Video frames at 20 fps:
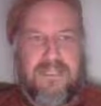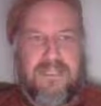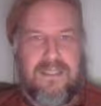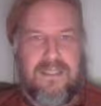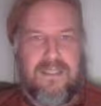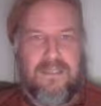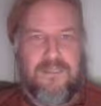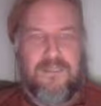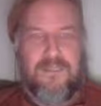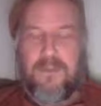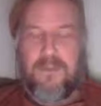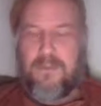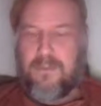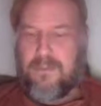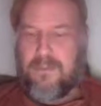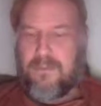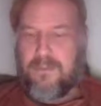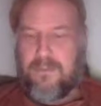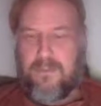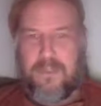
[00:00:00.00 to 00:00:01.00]

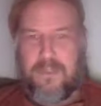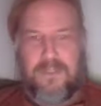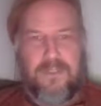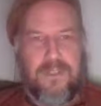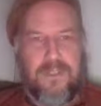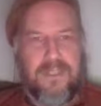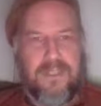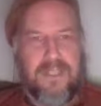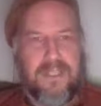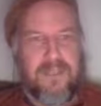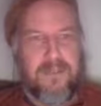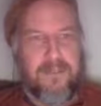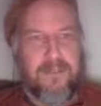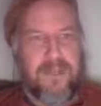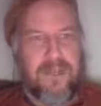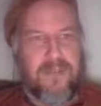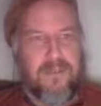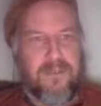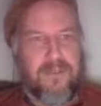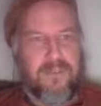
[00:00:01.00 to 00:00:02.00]
So we're talking
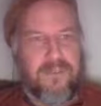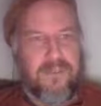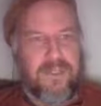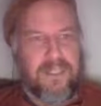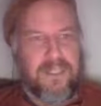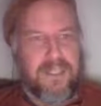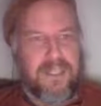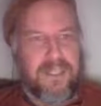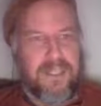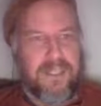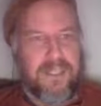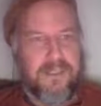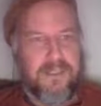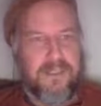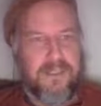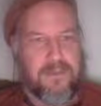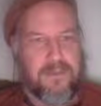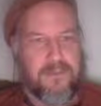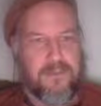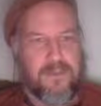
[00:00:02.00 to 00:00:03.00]
about the
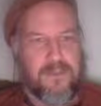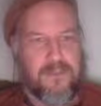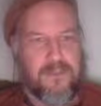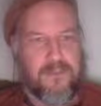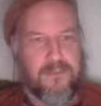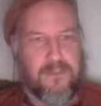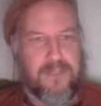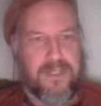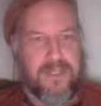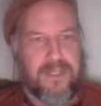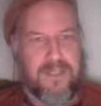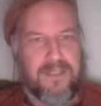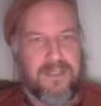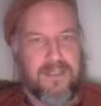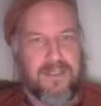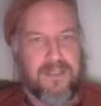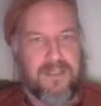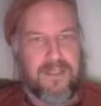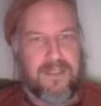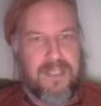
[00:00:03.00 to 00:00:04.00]
connection
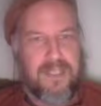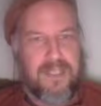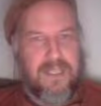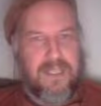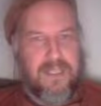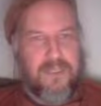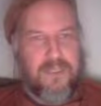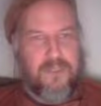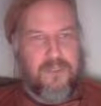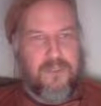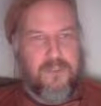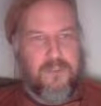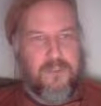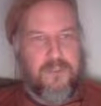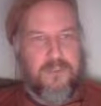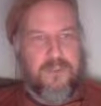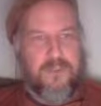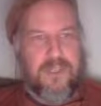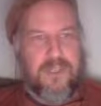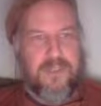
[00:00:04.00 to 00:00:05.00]
between
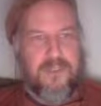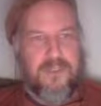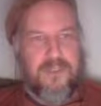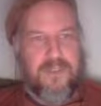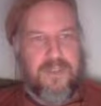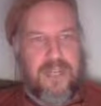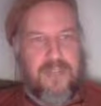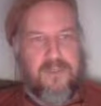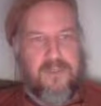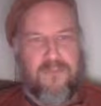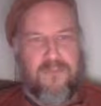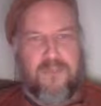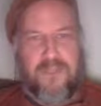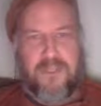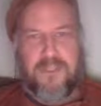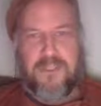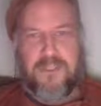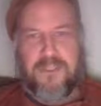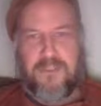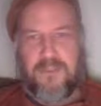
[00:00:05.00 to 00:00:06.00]
structure and
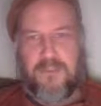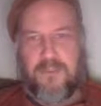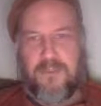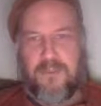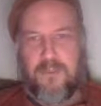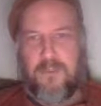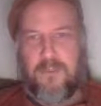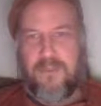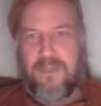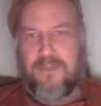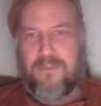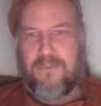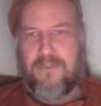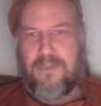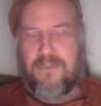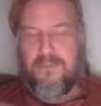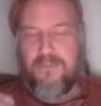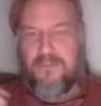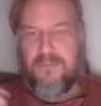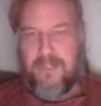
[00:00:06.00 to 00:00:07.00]
function. So one of
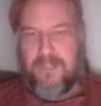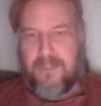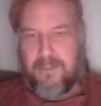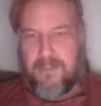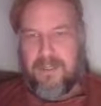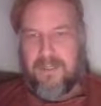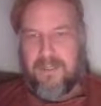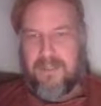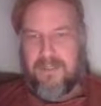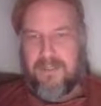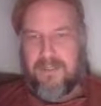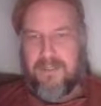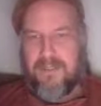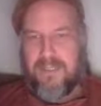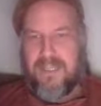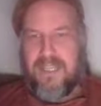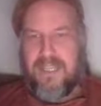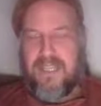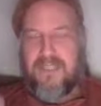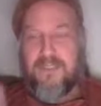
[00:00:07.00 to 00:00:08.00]
the fundamental,
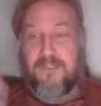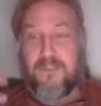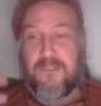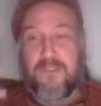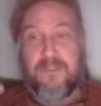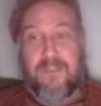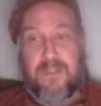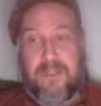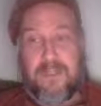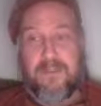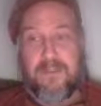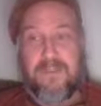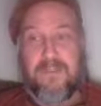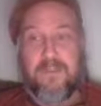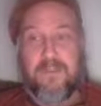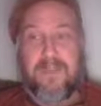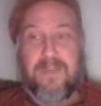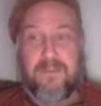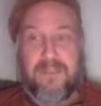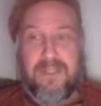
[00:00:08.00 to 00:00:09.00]
this is another
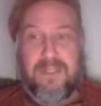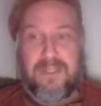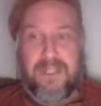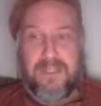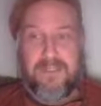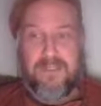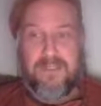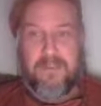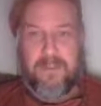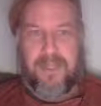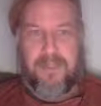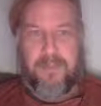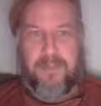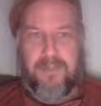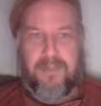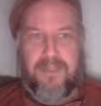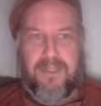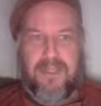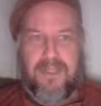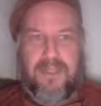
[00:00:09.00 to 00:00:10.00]
reason why I really like this
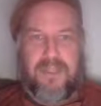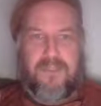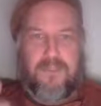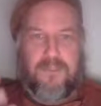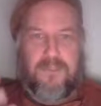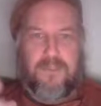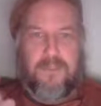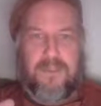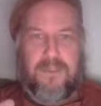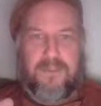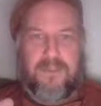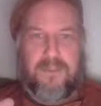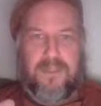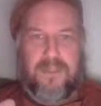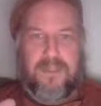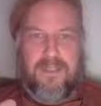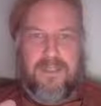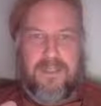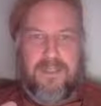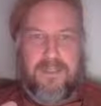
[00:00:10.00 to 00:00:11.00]
paper. So one of
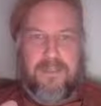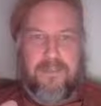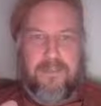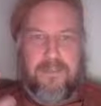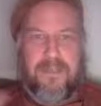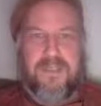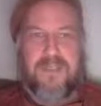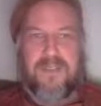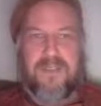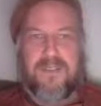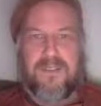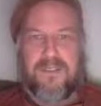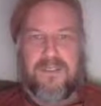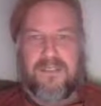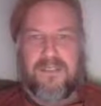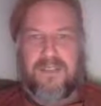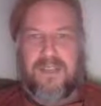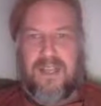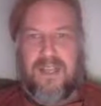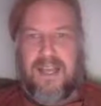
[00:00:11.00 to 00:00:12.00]
the,
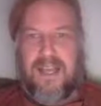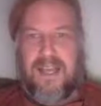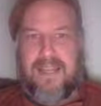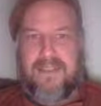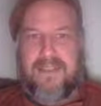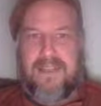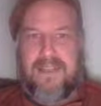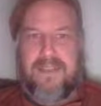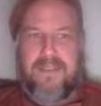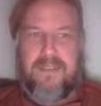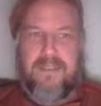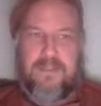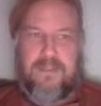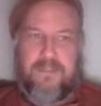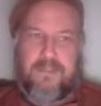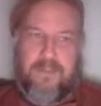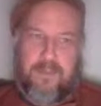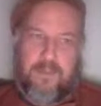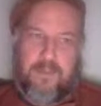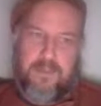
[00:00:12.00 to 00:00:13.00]
because I like
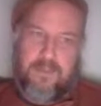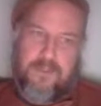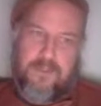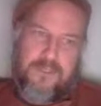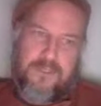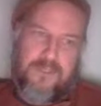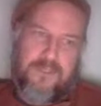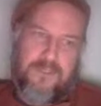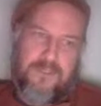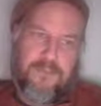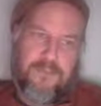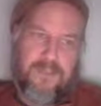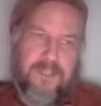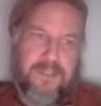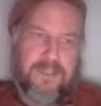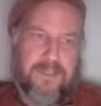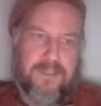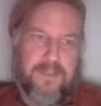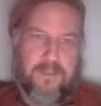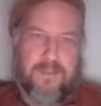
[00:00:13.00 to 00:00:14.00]
this approach to
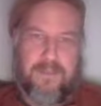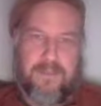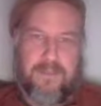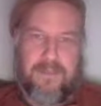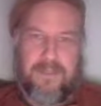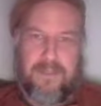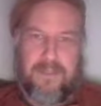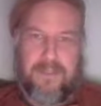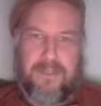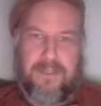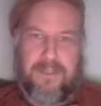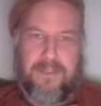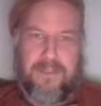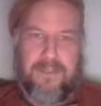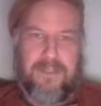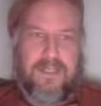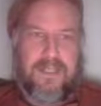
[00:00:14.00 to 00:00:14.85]
studying the mind,